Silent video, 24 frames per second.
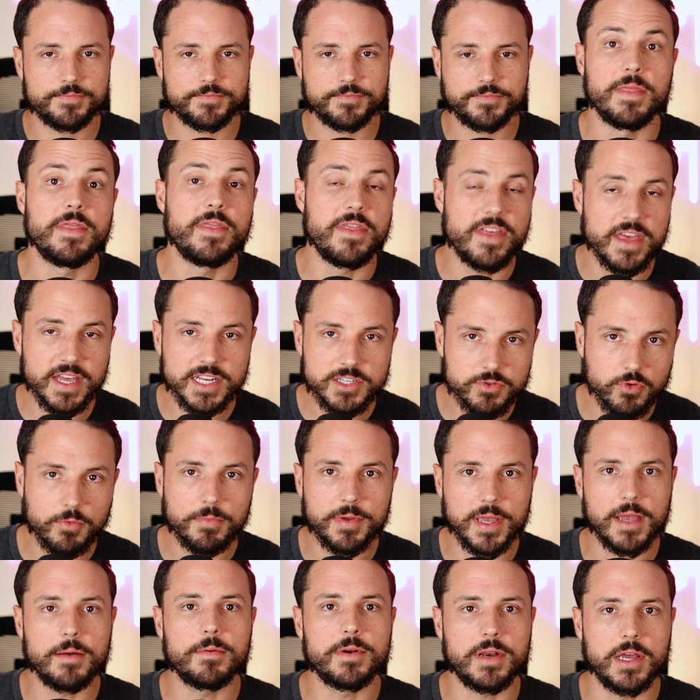But this will
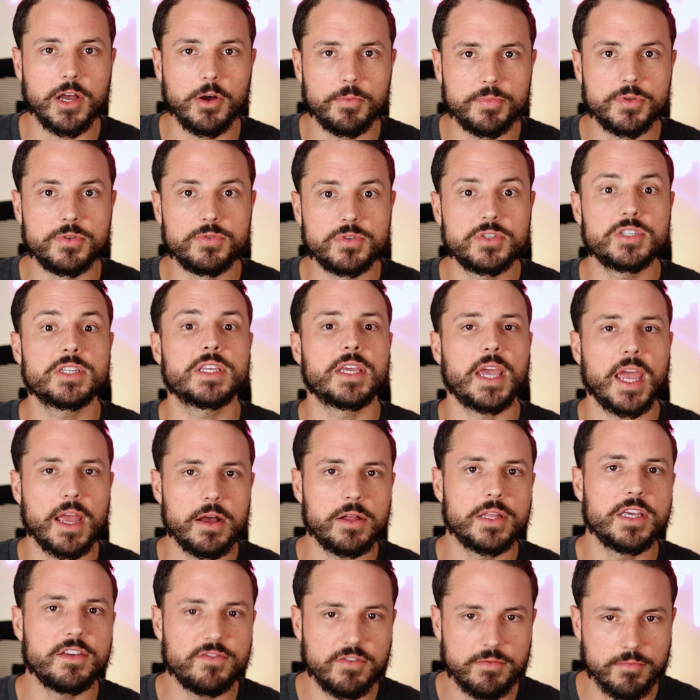be able to help you
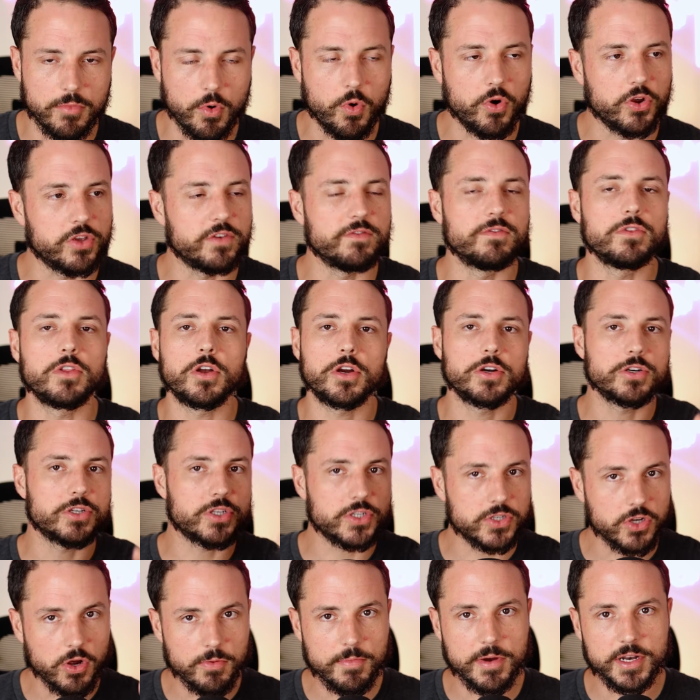scale even more. You've learned
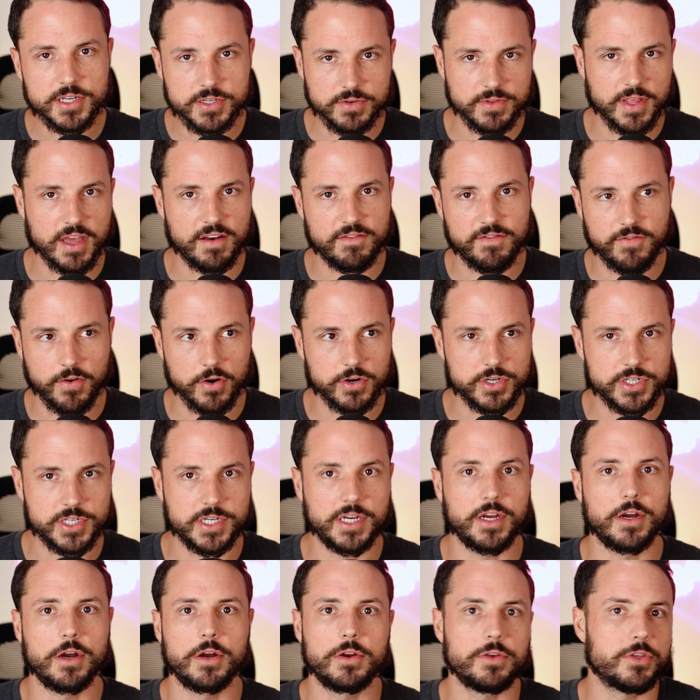so much on that first
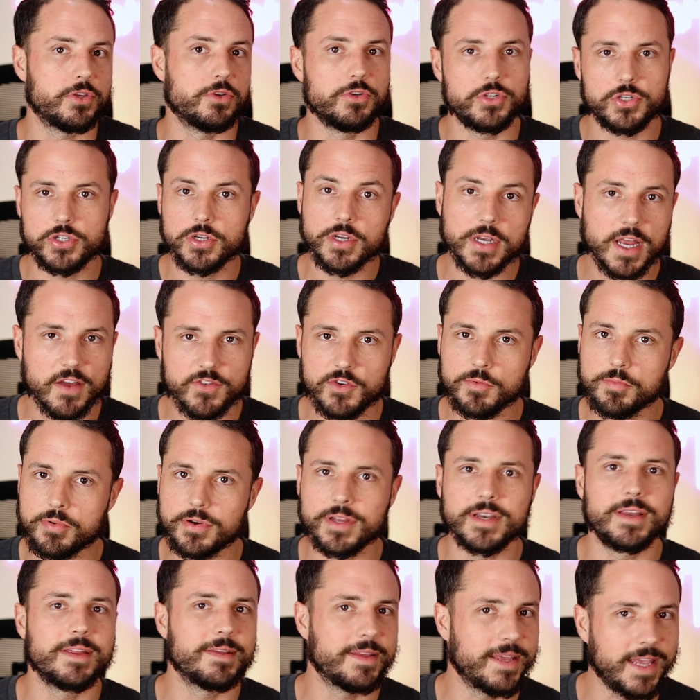year. You shouldn't have to
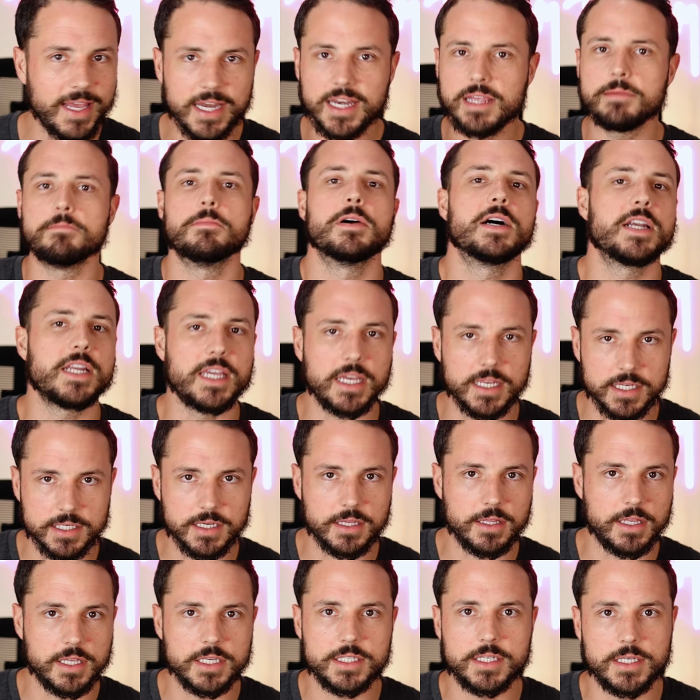put any money
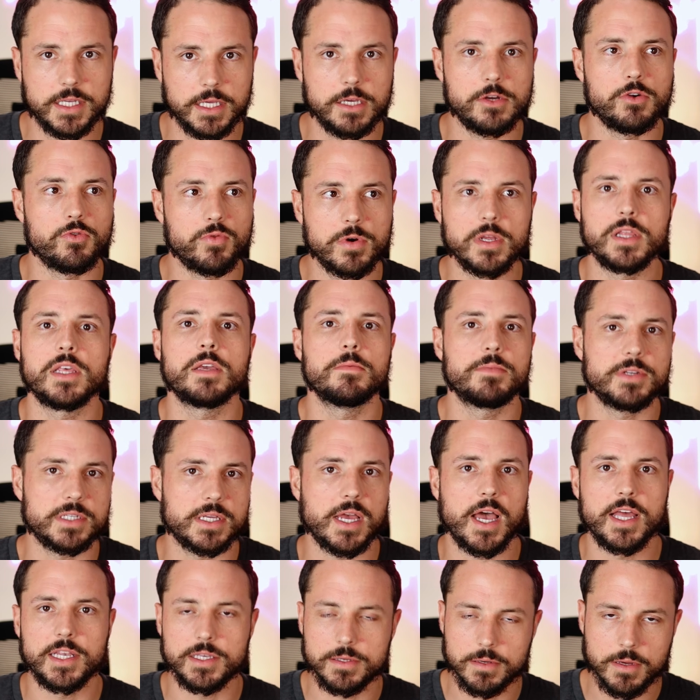into this deal really
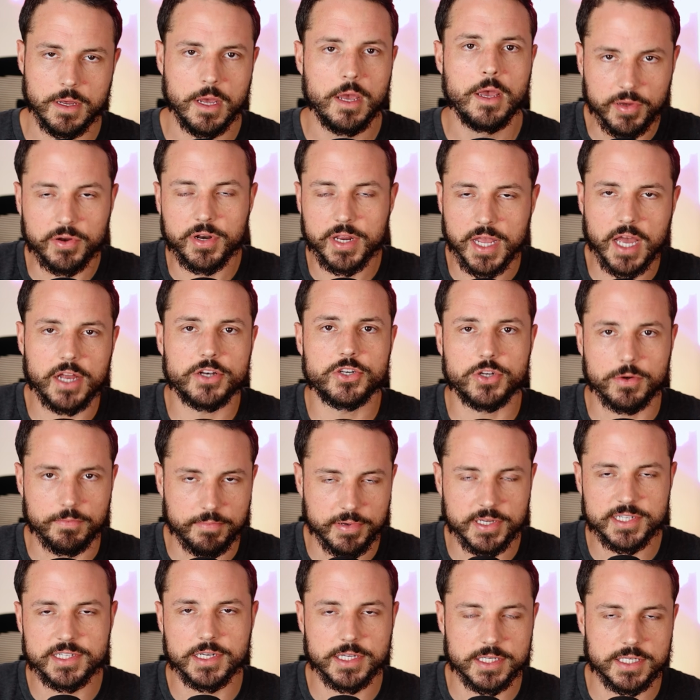besides building out your
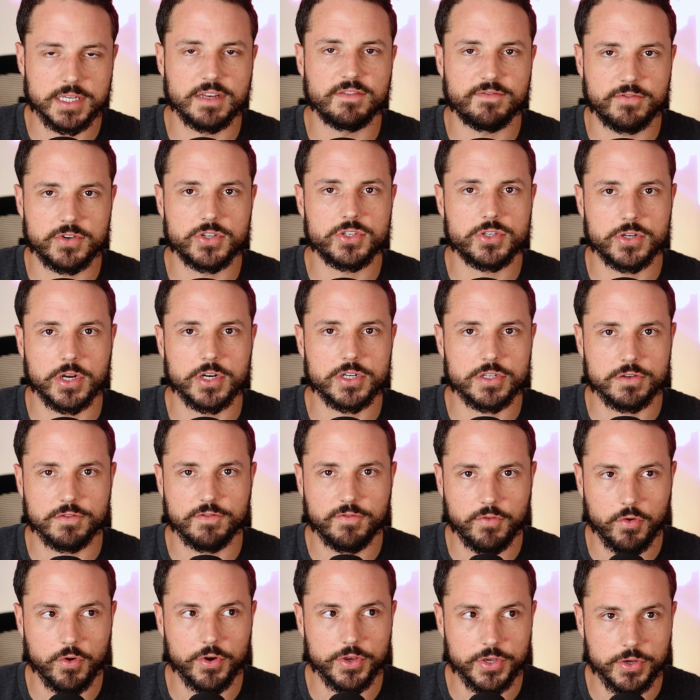business infrastructure
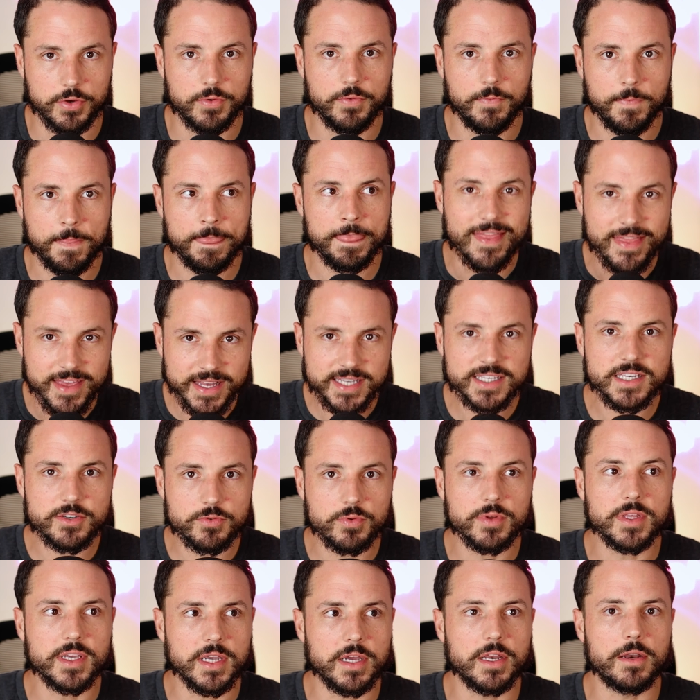for you. And this
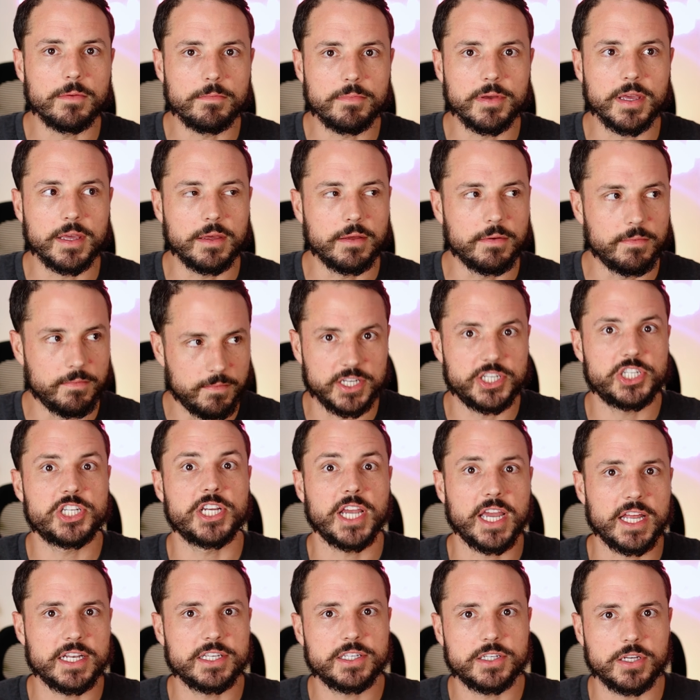is really going to be the
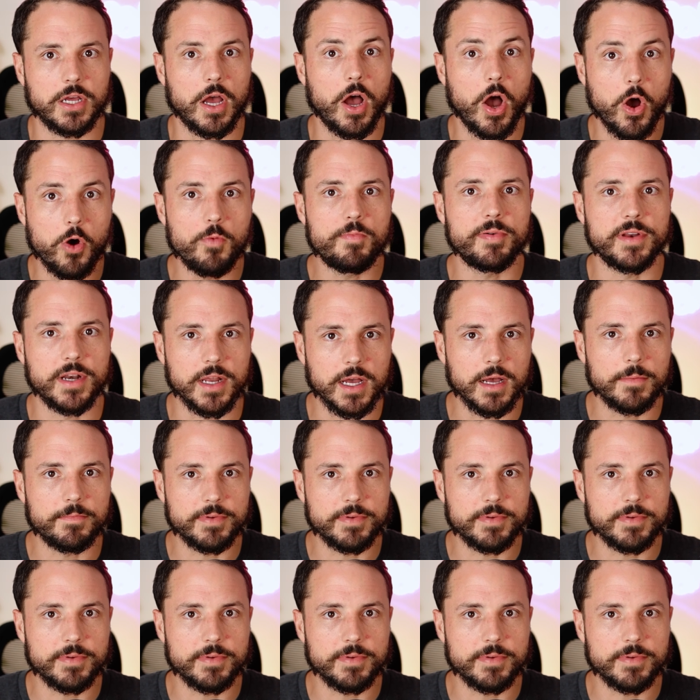chance to open